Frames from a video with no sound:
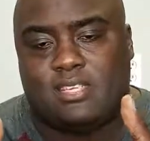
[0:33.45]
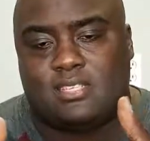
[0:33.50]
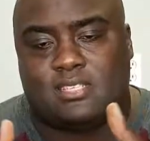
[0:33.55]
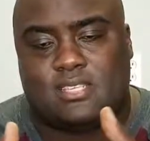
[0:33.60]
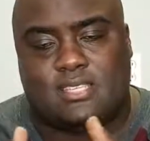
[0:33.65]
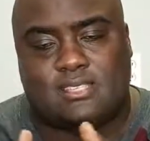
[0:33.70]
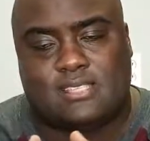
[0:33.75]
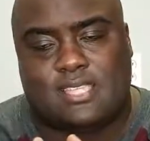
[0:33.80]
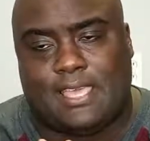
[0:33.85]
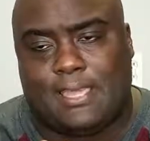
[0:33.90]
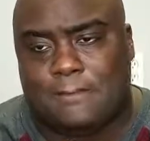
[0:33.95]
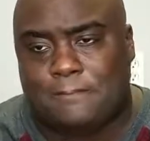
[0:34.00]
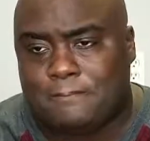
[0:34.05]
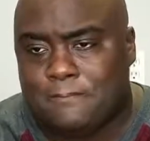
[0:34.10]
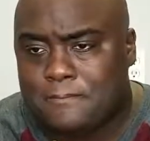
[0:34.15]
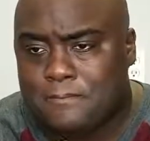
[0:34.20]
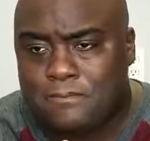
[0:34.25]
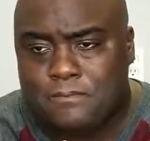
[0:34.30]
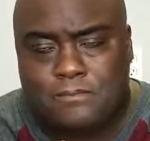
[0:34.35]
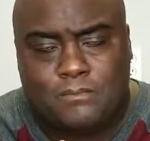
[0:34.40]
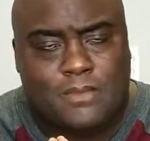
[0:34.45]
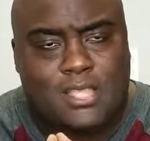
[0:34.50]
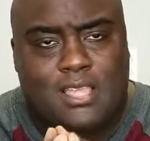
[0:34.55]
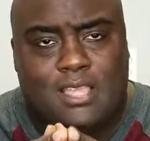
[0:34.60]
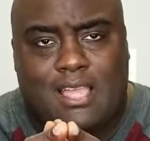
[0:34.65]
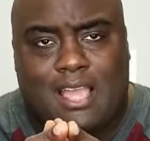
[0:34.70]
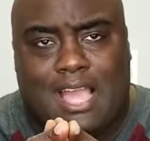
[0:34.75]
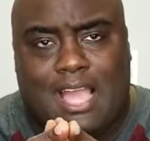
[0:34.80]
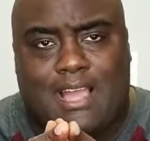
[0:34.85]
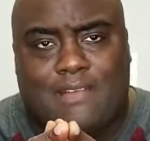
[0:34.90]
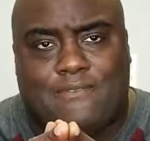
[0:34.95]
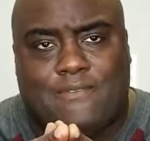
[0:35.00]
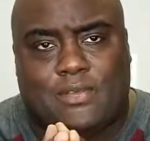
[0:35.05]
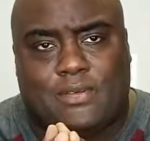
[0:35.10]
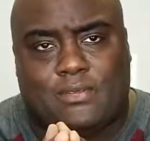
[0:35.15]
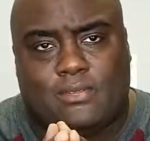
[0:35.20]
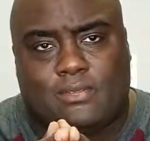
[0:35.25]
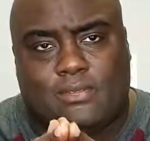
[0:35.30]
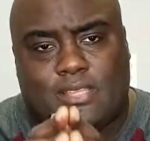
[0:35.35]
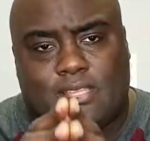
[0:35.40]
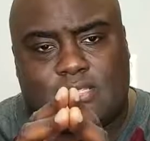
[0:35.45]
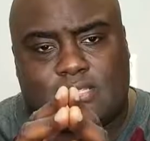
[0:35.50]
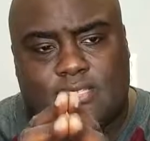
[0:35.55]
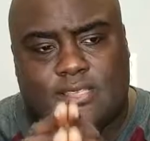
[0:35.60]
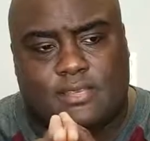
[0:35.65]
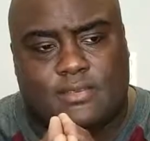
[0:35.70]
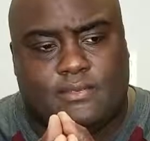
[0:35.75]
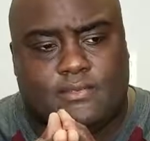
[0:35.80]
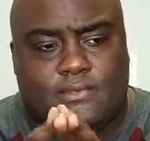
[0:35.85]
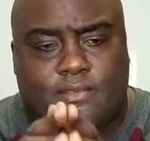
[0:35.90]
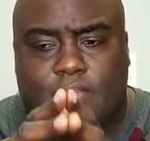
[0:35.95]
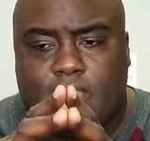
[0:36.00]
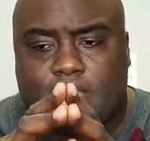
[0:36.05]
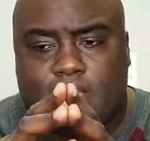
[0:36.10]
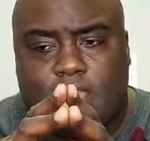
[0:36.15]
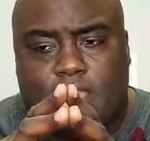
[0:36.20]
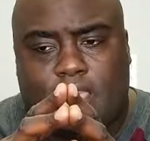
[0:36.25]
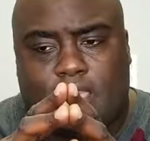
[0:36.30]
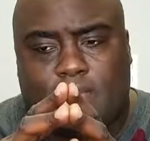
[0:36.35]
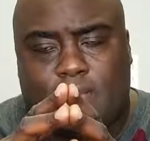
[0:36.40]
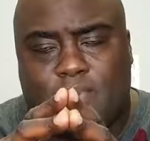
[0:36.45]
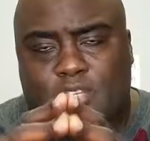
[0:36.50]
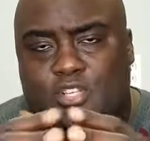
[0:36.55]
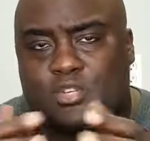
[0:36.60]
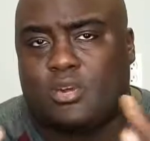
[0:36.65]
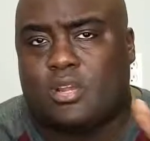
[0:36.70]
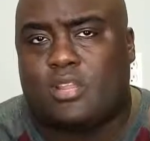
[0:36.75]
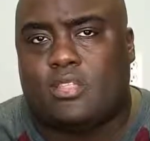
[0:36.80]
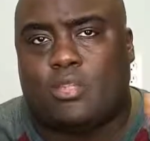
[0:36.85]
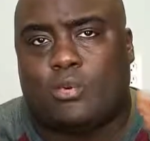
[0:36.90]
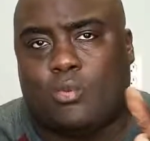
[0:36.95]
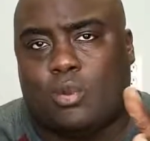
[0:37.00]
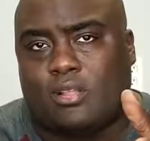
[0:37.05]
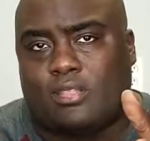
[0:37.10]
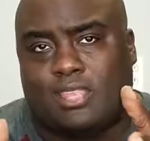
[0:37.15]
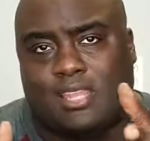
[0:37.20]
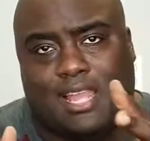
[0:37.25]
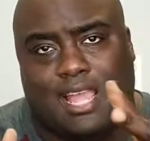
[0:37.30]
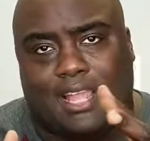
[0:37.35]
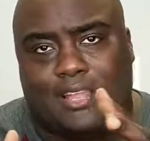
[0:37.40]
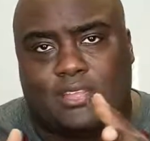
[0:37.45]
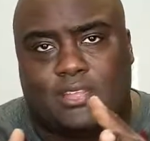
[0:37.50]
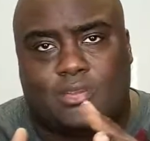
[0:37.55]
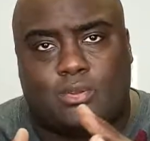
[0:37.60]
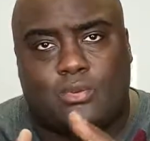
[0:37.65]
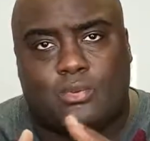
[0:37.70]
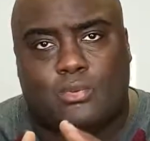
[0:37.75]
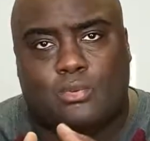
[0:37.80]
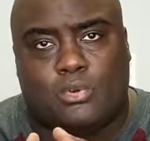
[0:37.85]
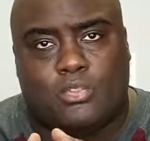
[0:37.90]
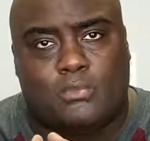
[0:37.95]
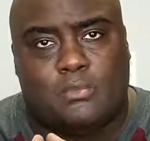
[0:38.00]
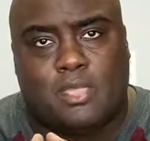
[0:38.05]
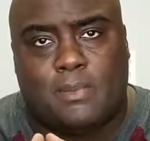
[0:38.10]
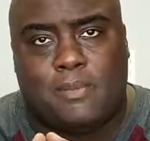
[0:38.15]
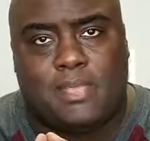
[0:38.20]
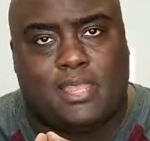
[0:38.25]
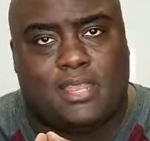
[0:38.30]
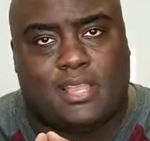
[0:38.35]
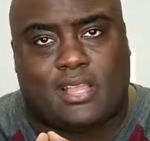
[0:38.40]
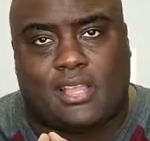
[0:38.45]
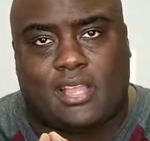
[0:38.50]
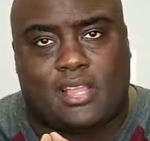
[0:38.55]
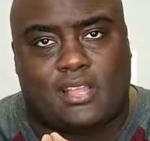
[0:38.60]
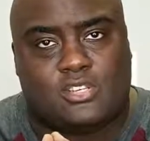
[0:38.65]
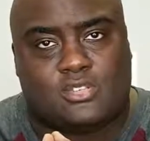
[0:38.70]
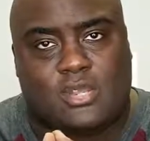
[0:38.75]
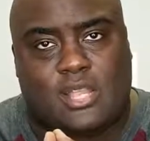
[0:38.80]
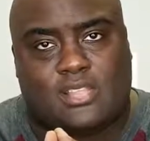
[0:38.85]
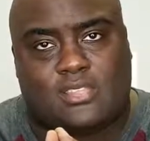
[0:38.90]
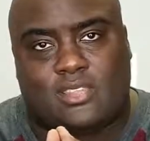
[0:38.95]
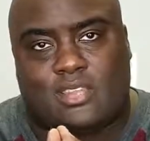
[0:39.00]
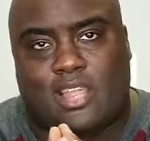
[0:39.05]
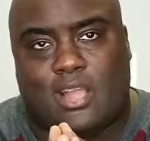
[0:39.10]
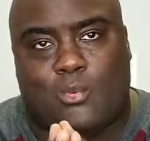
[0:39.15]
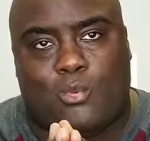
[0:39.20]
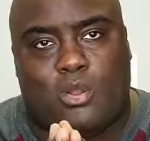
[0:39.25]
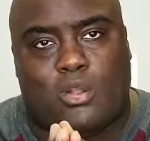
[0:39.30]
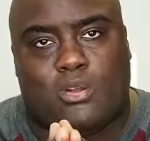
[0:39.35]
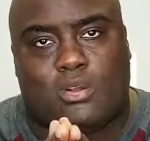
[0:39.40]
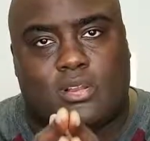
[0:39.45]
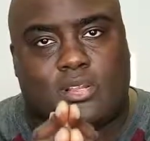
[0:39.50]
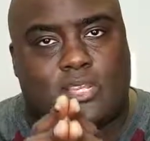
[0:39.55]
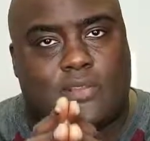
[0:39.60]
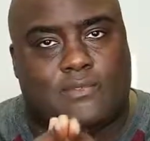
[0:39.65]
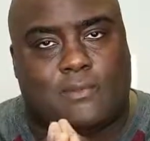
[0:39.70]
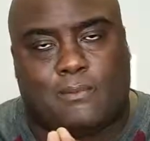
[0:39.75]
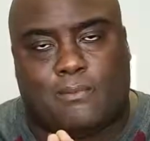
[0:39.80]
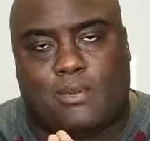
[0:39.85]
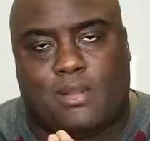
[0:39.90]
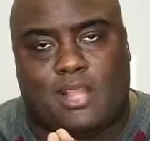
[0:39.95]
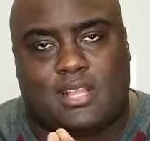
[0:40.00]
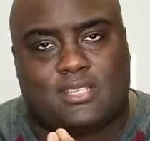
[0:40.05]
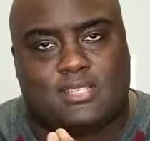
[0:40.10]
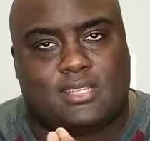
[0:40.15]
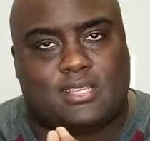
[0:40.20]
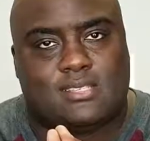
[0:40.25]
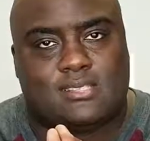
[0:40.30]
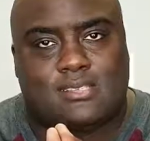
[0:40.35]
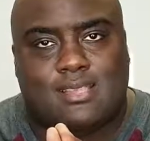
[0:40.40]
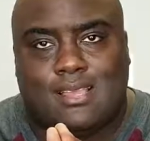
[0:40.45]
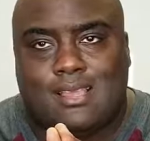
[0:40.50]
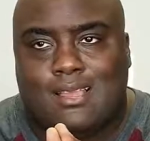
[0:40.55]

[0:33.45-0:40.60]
It's just that I feel as if in majority of the work that I do, with me being a contractor and I work on different projects,